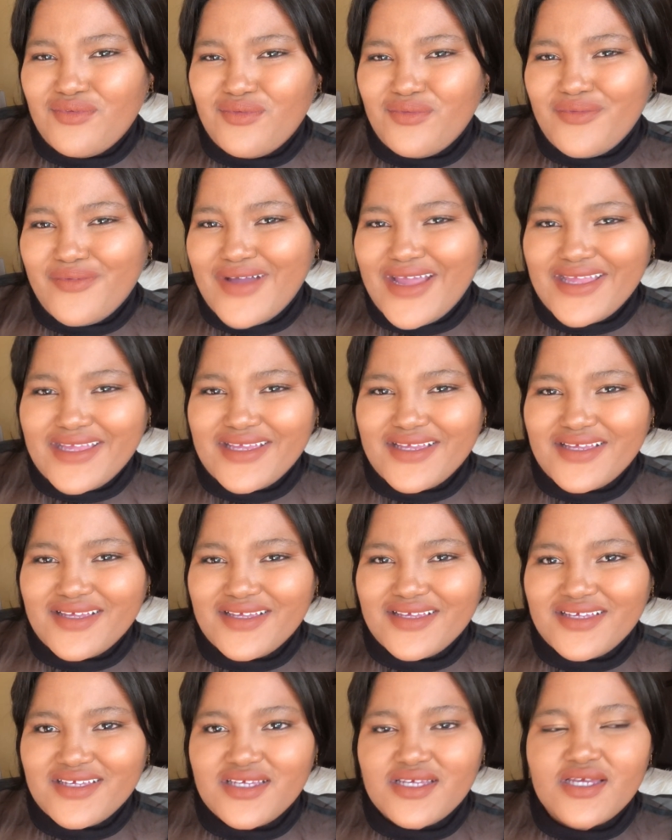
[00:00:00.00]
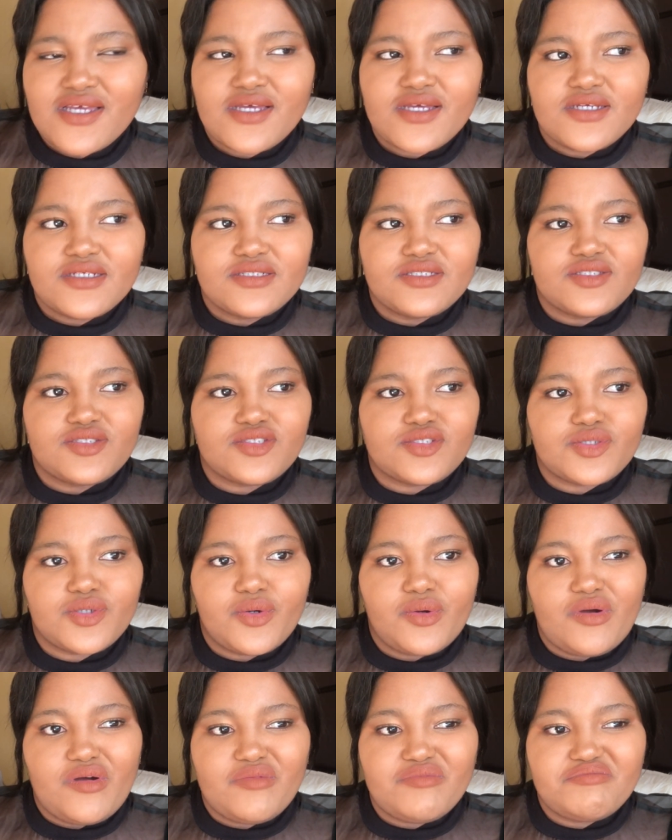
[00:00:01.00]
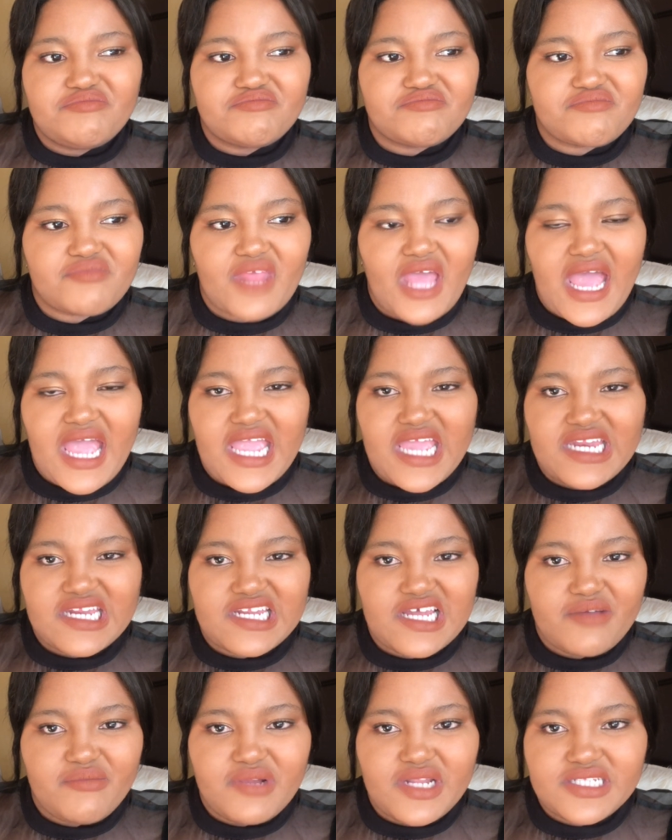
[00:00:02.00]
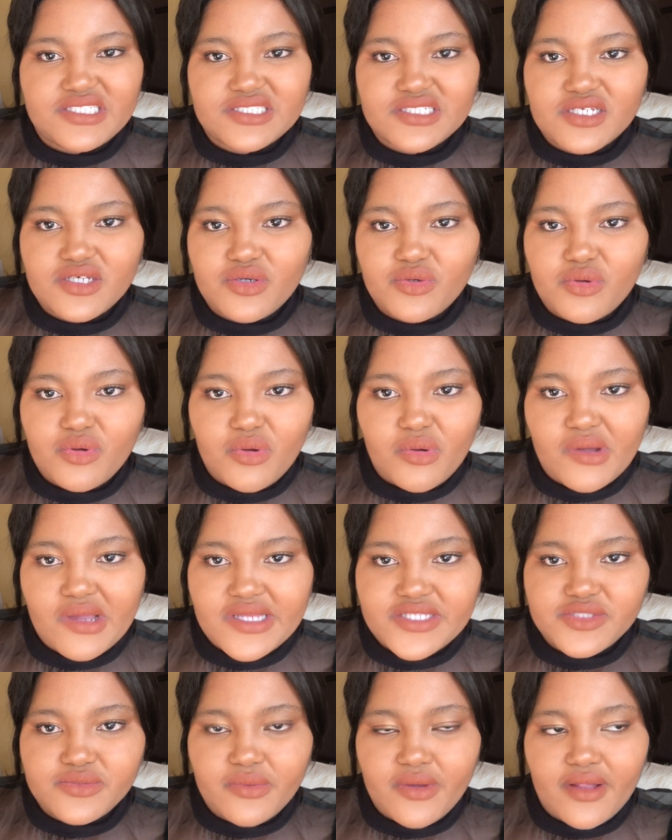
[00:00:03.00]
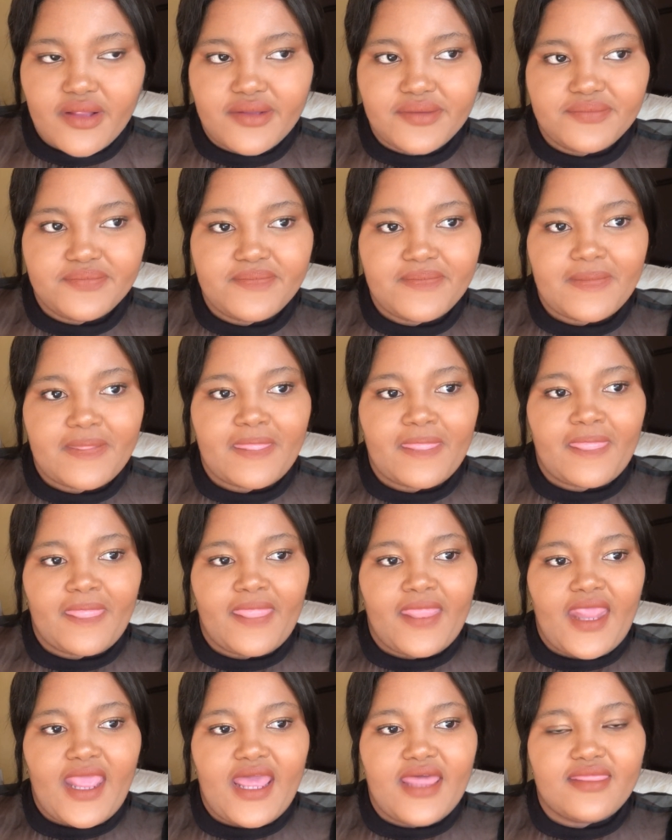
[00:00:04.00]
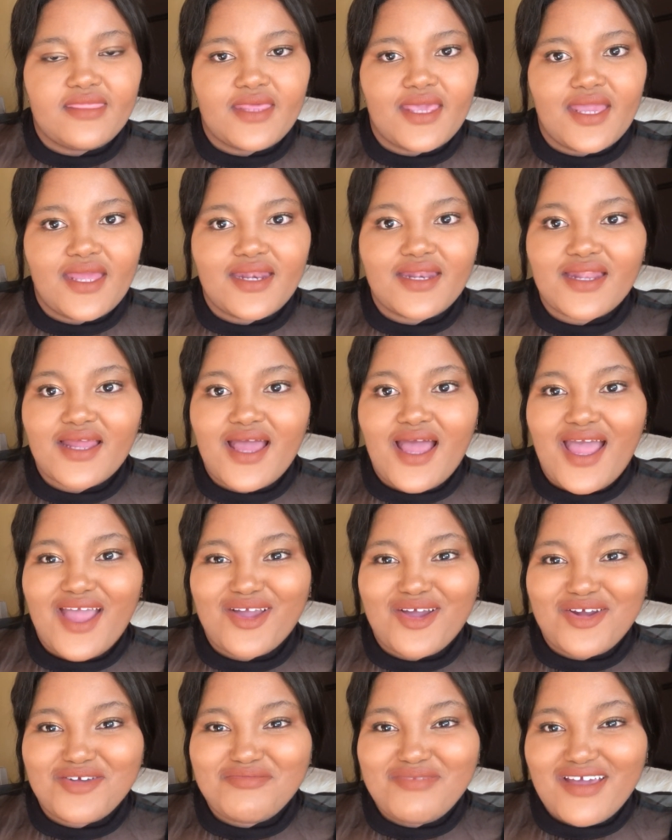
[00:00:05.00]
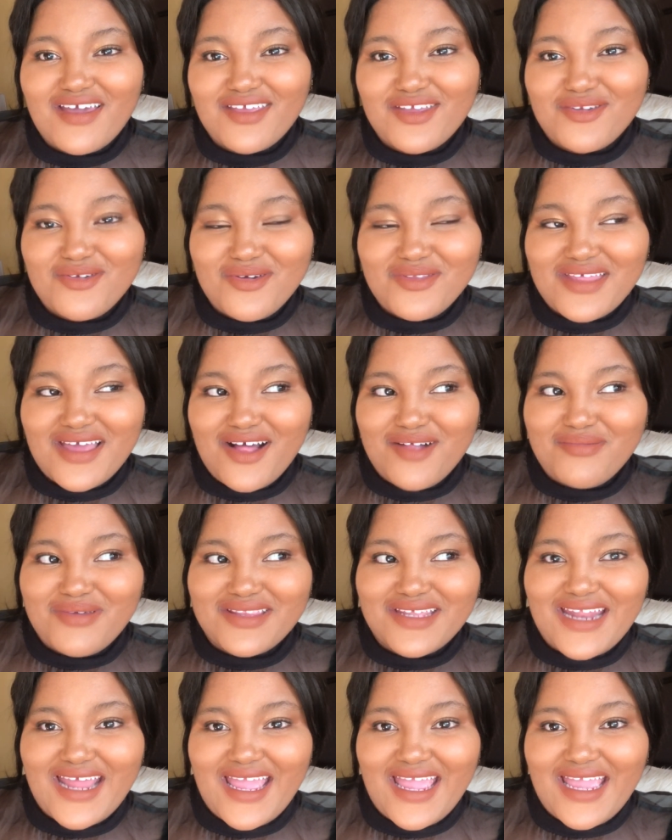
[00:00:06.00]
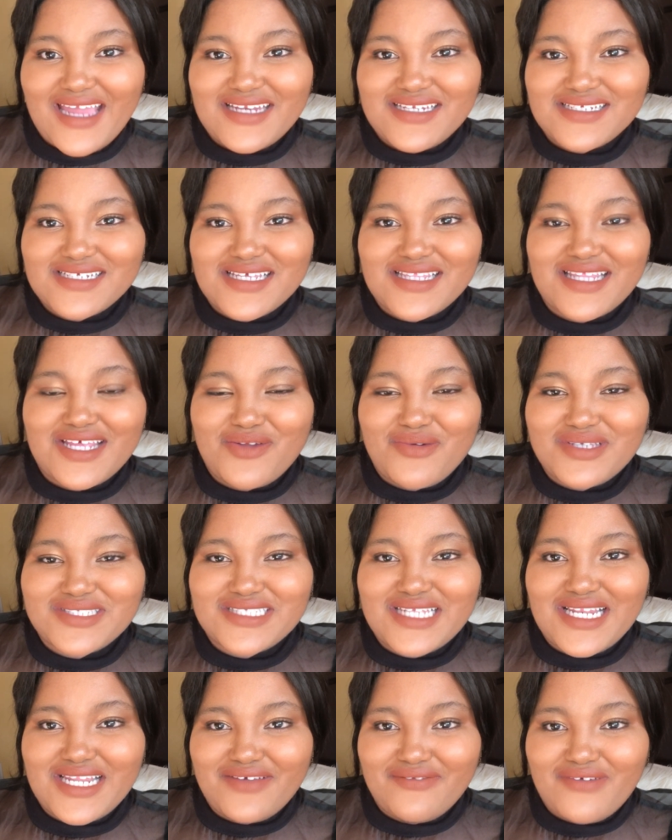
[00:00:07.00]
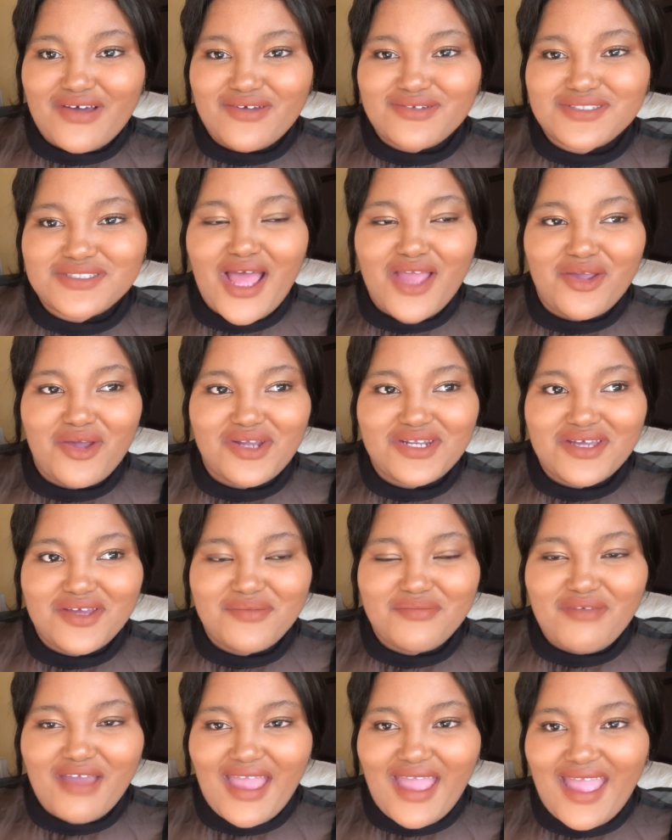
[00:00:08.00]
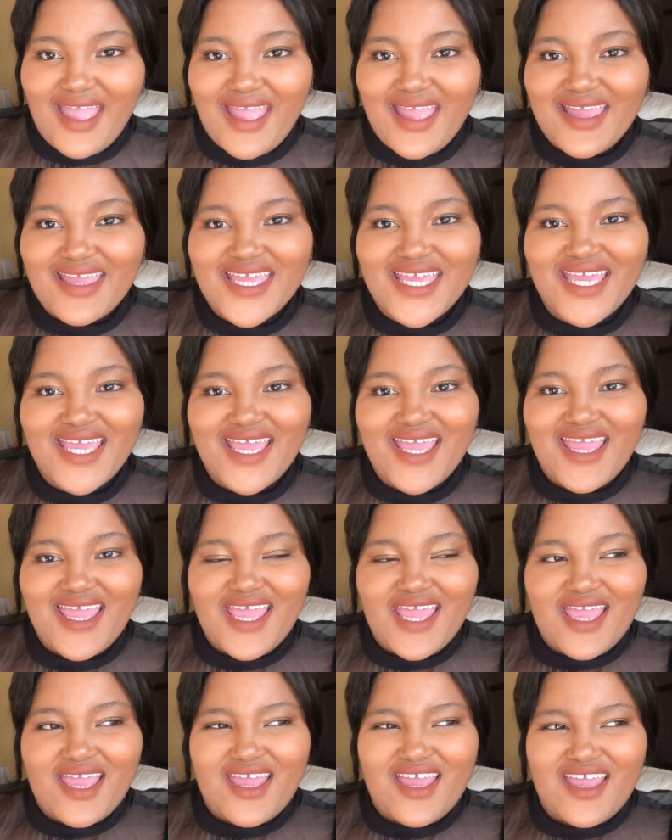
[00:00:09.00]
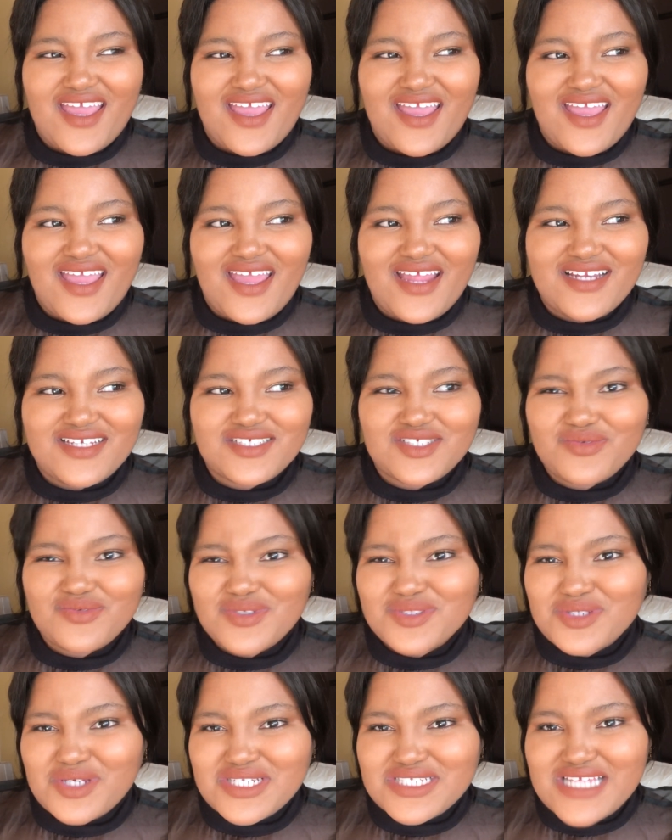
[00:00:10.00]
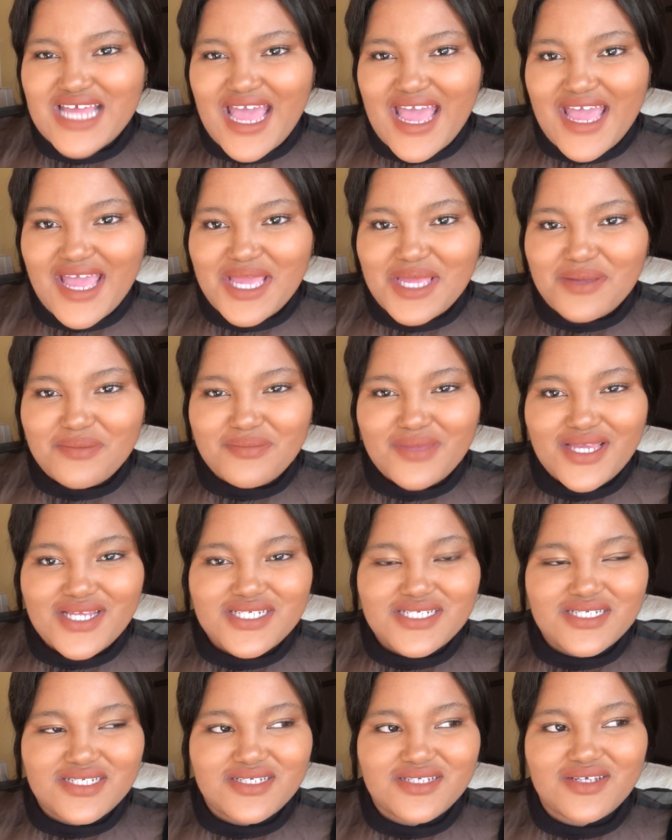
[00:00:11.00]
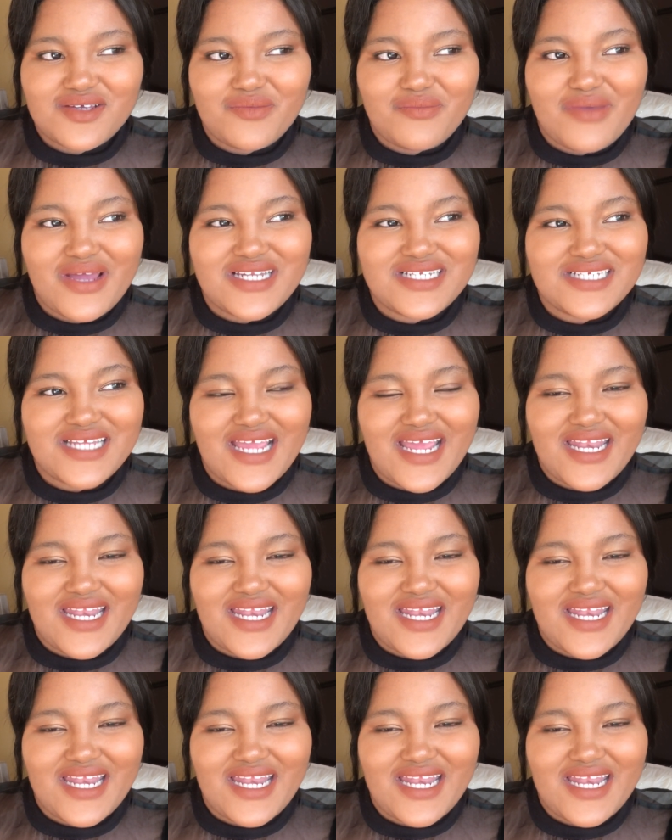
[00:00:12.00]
Why? So I ended up letting her go as well. And then I got back, you know, the helper that I had that was a live out. I got her back and she was on time-ish. But yeah,